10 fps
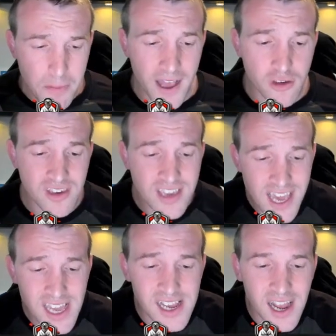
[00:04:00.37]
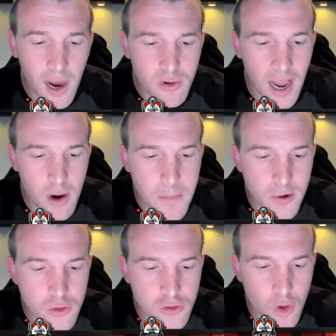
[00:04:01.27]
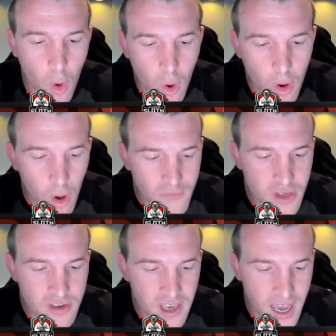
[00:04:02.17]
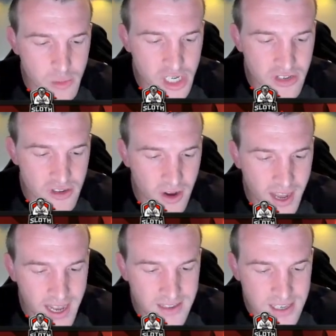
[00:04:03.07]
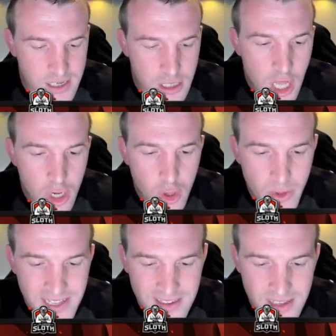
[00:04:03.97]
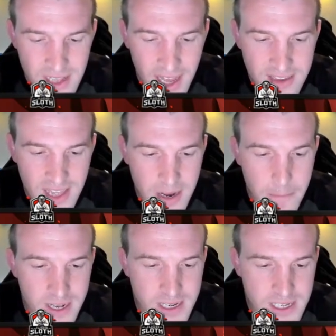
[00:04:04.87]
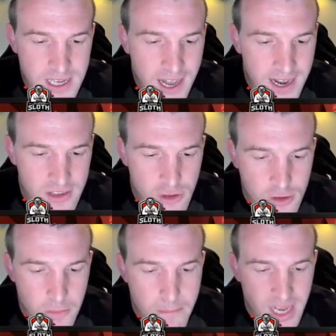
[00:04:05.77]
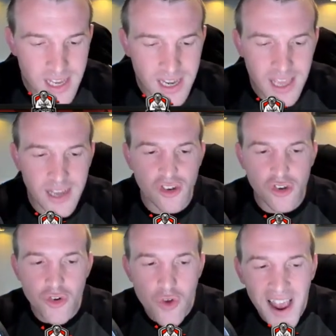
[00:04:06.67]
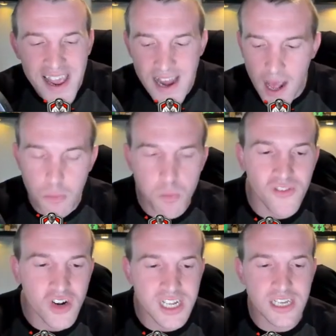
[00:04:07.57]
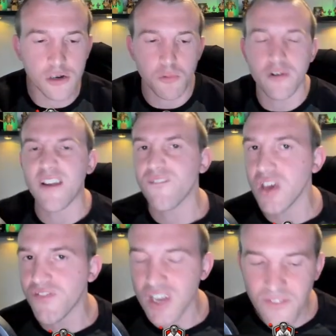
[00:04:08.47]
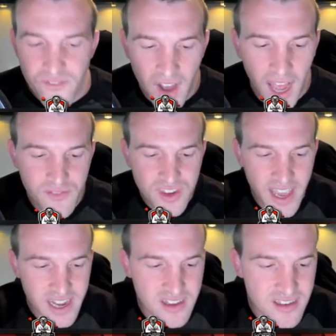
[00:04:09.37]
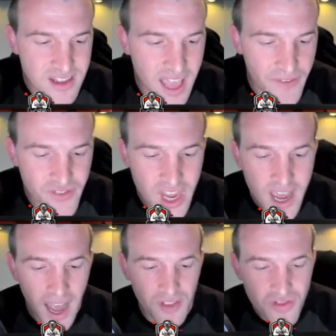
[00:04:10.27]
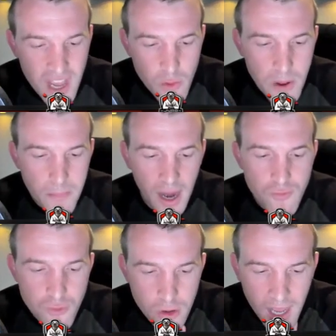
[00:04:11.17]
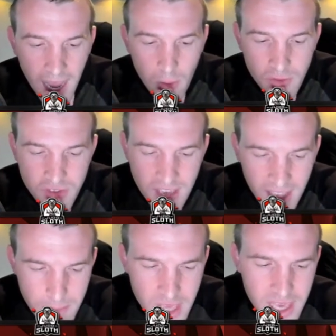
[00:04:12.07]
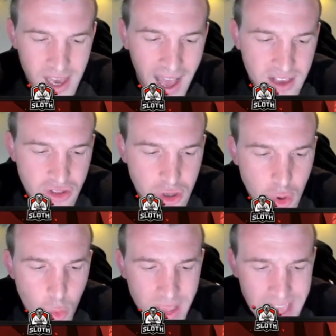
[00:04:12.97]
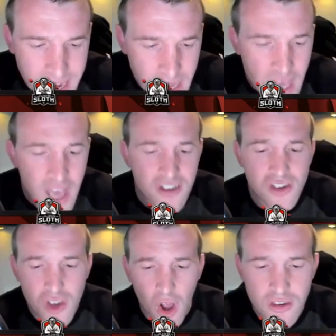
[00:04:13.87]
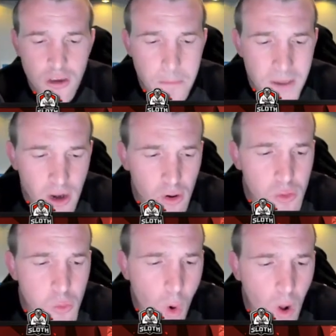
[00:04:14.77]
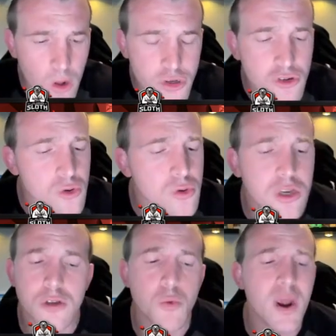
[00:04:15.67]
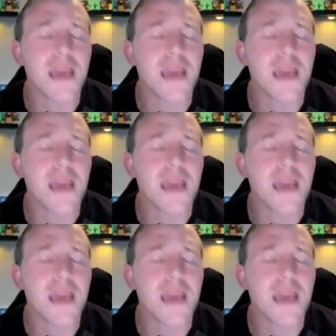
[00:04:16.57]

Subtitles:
spells taking out our balloons all of the time, which is not ideal. Queen still has that ability. Let's use a minion here to try and help with cleanup. We're at 55 seconds left. I think we might run out of time here as the Queen starts to beat on a wall. Just go the other